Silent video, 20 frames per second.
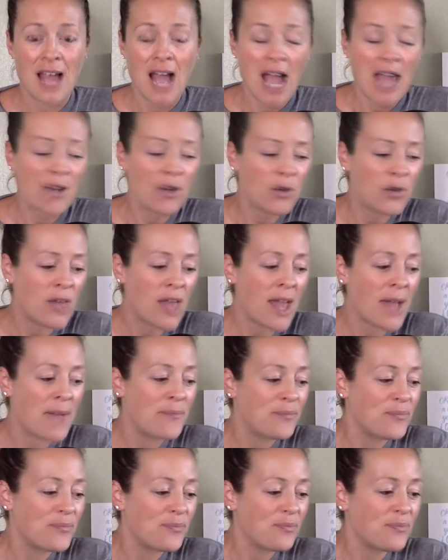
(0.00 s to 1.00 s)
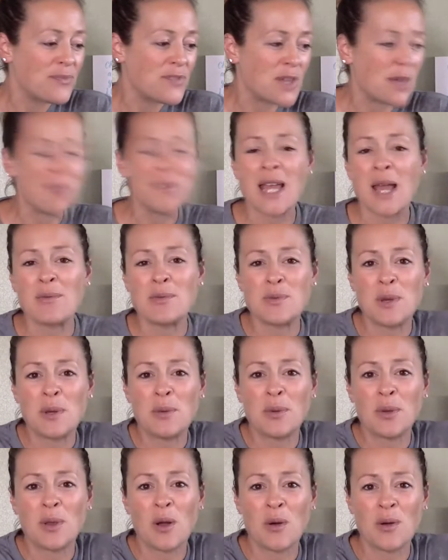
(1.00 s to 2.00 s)
I know that sometimes
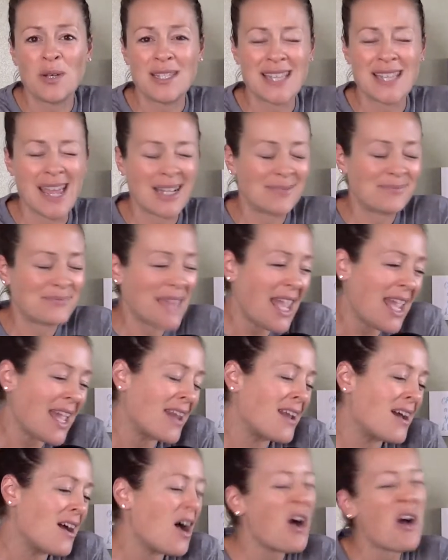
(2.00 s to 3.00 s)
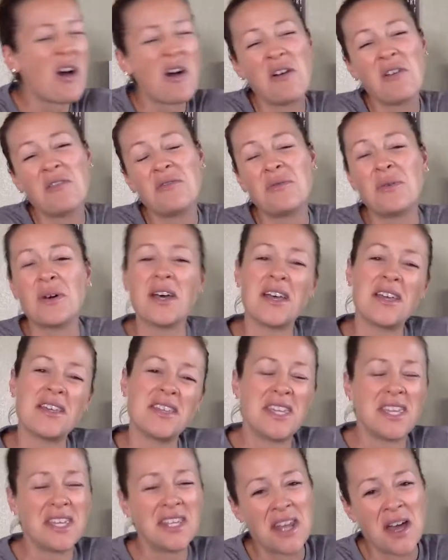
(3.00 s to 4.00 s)
people always say, Anna, oh,
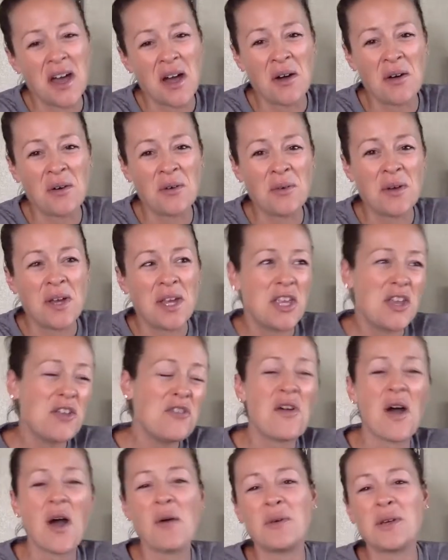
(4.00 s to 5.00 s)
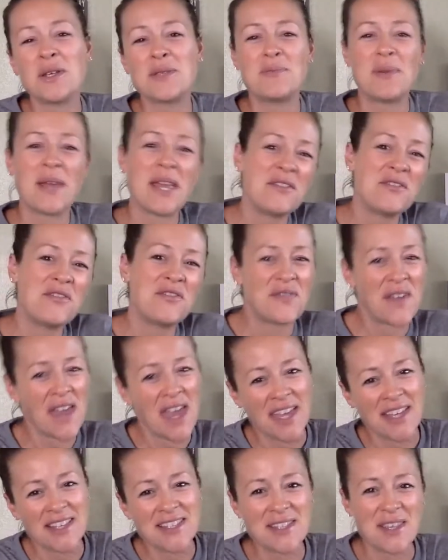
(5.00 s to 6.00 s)
well, you know, you've always been
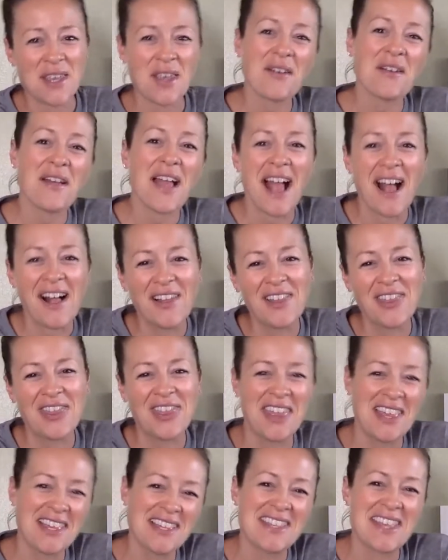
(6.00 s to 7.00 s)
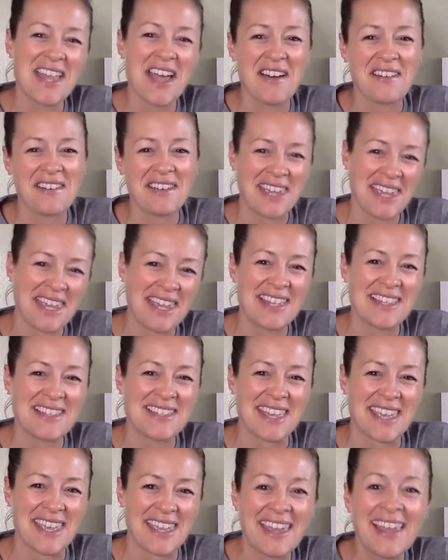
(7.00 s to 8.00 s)
fit, so your health is all
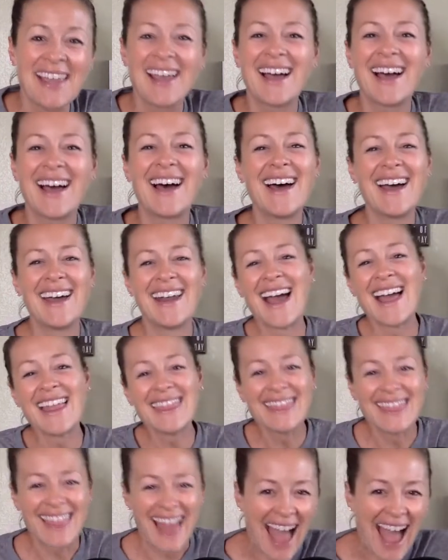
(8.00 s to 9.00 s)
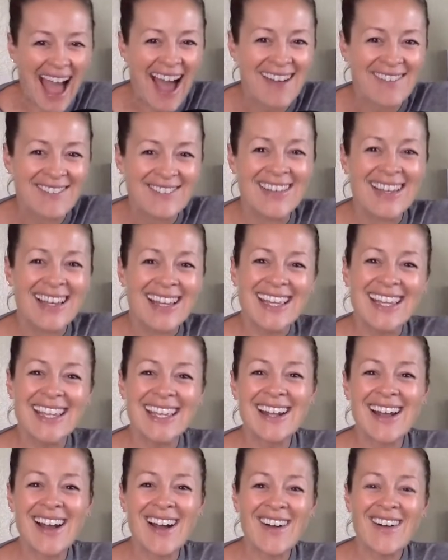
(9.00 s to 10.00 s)
easy. And I laugh,
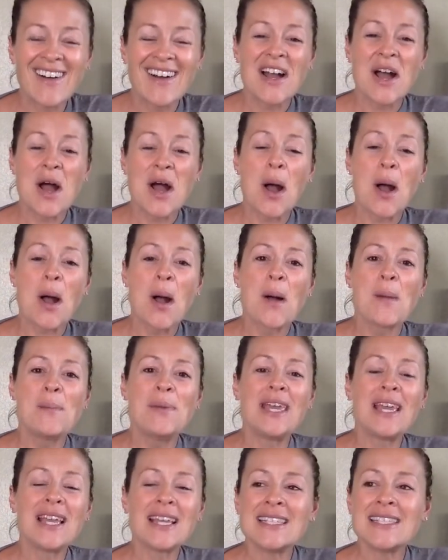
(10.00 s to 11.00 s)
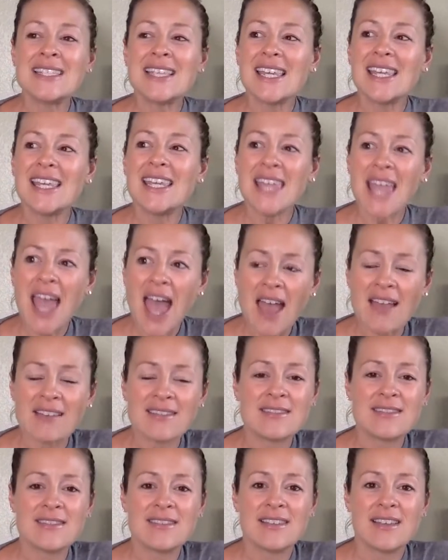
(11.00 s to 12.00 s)
you know, because
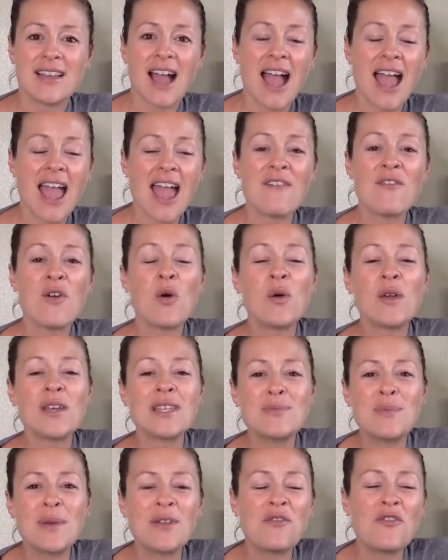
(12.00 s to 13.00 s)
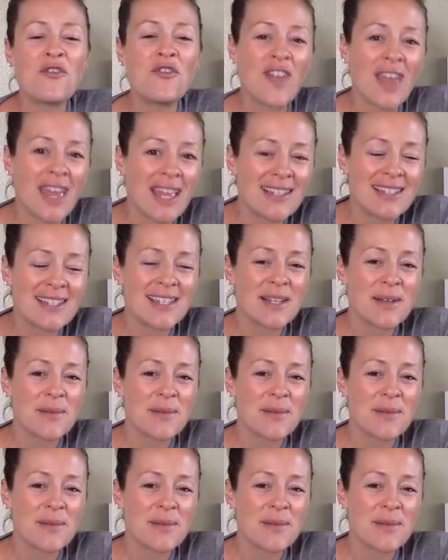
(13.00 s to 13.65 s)
yes, I have always been fit.